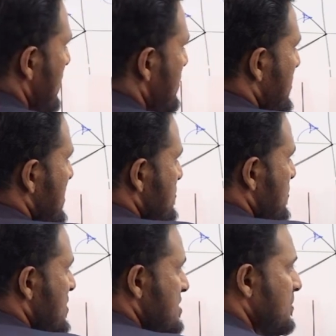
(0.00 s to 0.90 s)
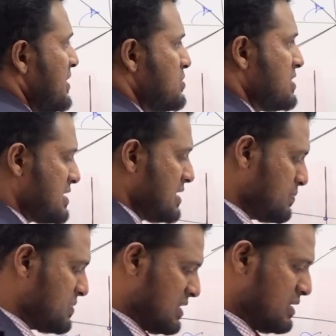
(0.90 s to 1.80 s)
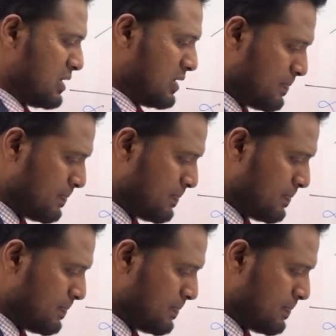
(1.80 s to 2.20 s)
MP is possible using same zeta.